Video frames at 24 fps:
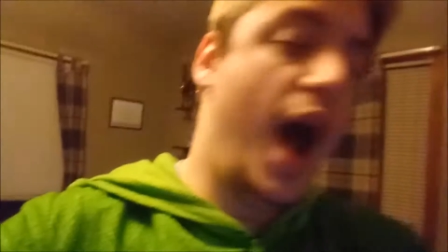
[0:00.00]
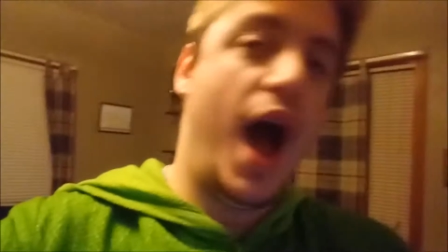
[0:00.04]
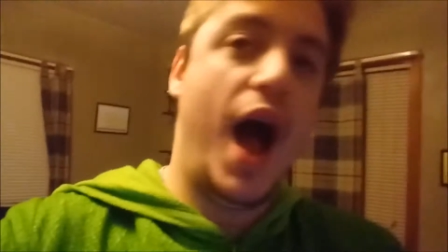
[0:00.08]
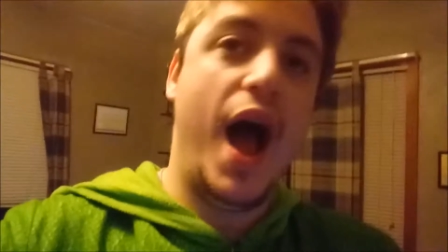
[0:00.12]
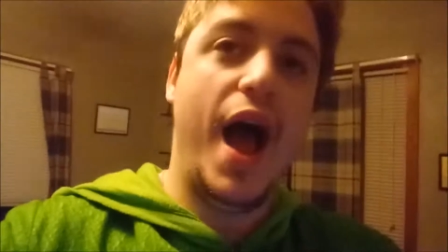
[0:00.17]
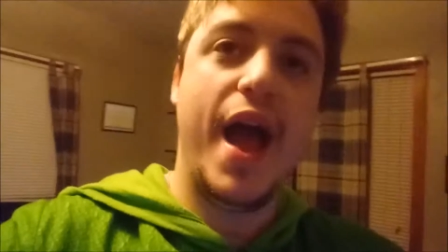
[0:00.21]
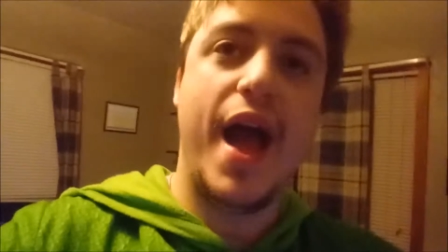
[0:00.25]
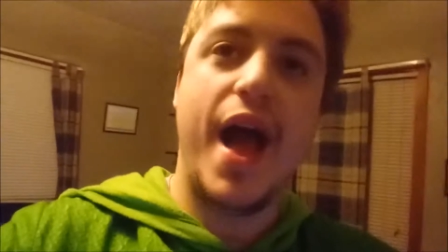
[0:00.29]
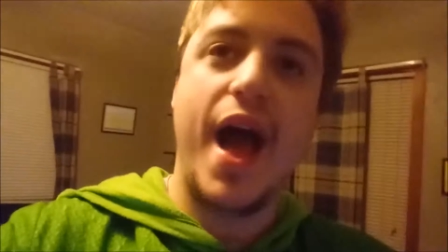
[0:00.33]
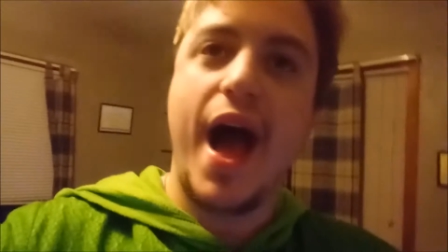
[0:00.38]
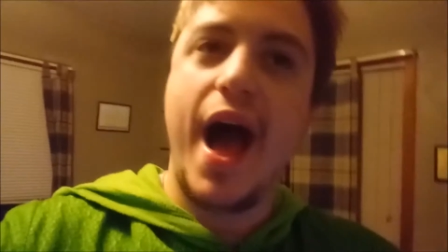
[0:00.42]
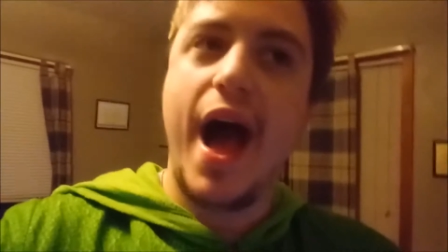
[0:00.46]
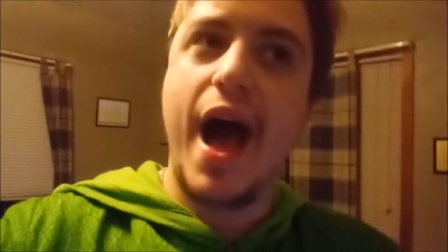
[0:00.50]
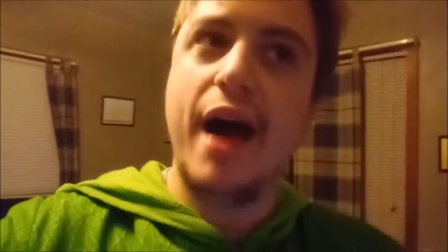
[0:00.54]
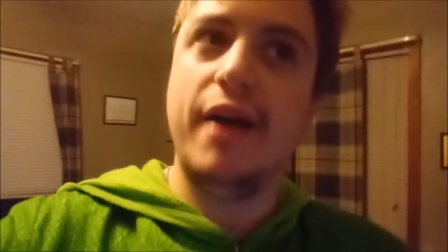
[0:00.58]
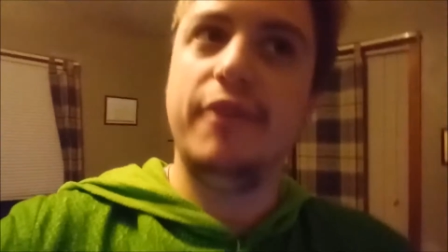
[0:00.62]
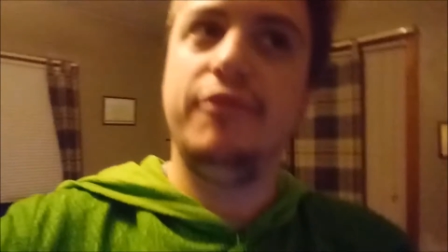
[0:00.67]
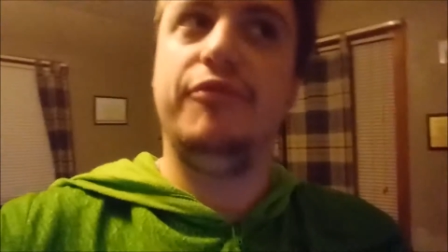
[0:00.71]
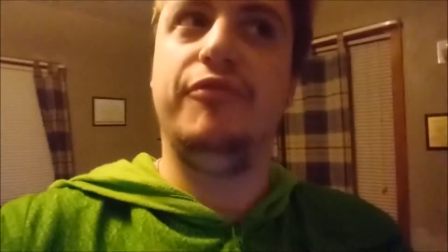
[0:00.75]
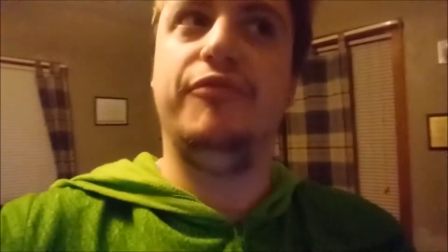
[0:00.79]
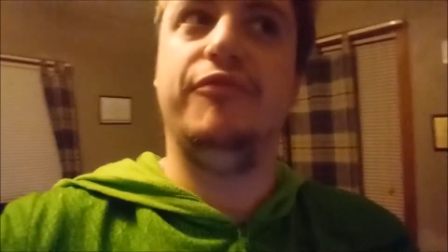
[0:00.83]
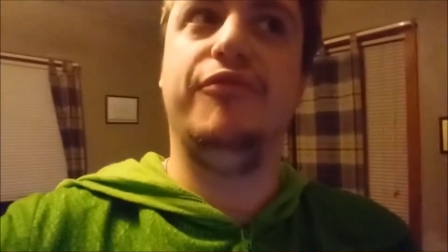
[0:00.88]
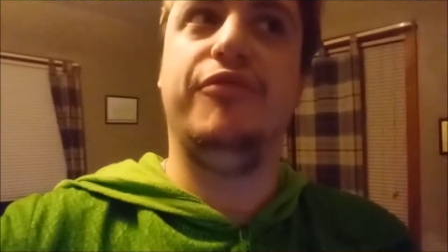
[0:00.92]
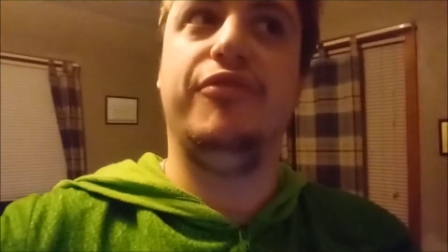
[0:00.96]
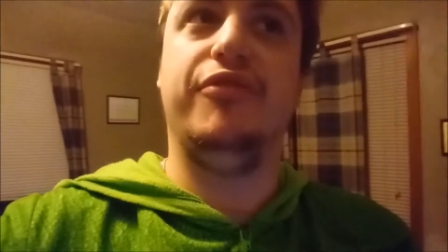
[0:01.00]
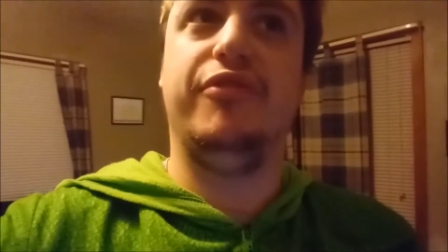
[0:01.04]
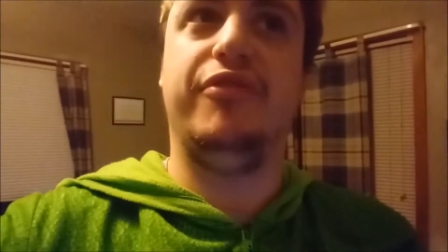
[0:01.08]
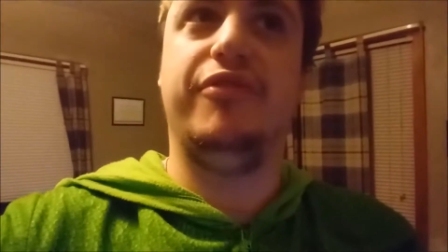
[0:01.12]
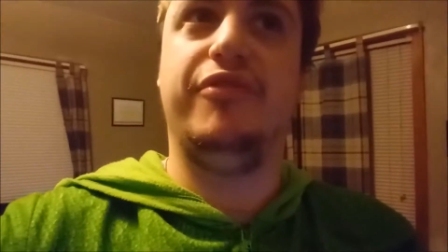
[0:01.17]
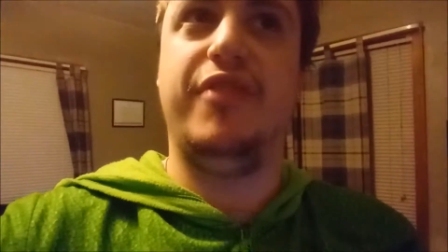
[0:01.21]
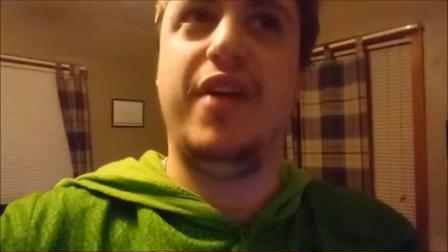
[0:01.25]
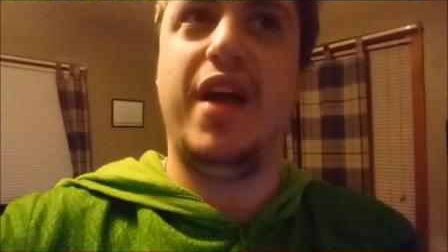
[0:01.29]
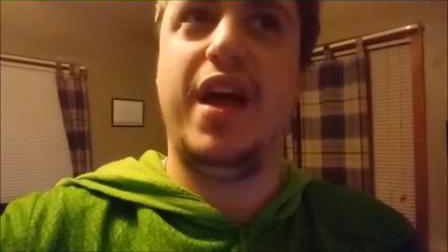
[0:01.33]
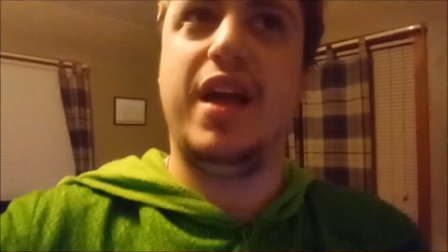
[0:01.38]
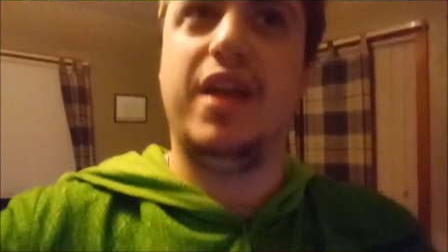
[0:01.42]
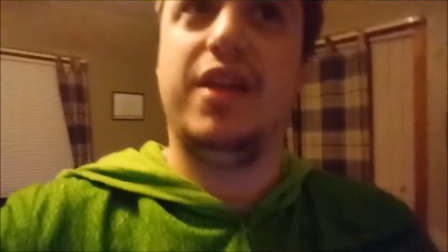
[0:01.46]
I have
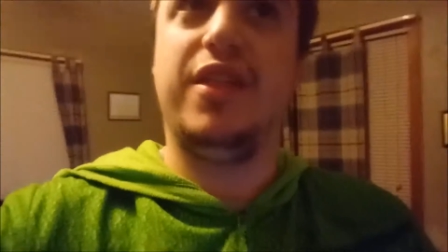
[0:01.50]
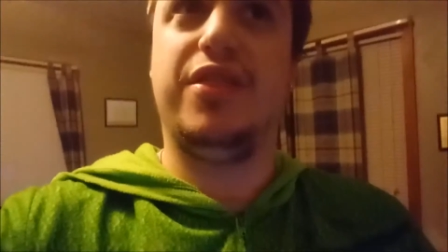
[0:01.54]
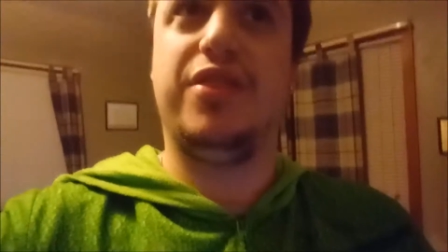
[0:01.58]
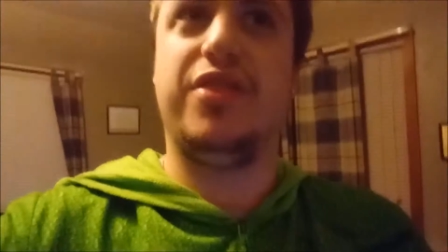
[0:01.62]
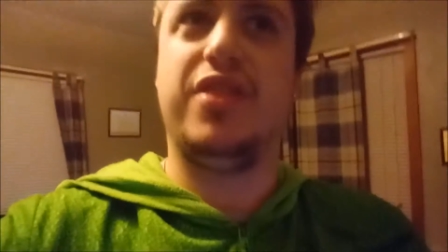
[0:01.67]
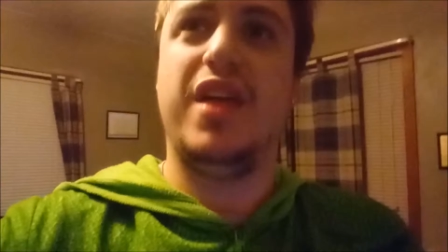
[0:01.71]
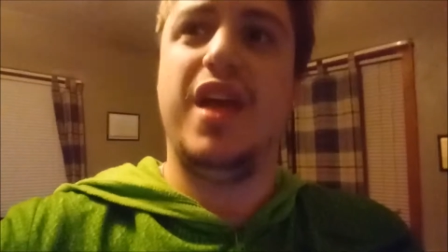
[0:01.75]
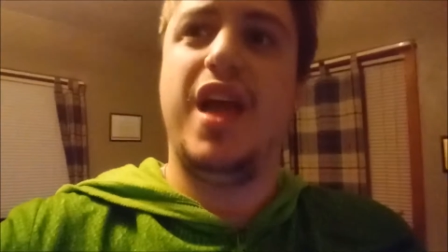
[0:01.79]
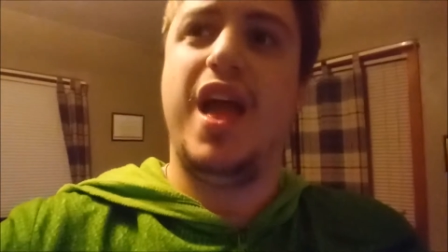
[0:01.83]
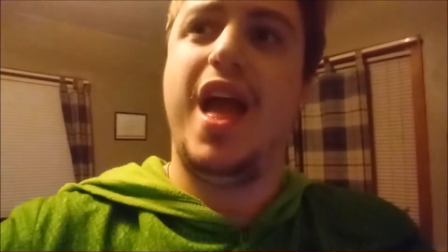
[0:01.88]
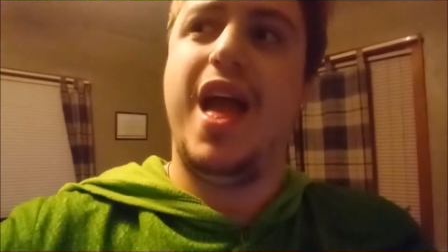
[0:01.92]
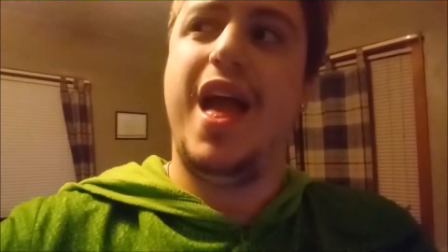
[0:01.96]
faith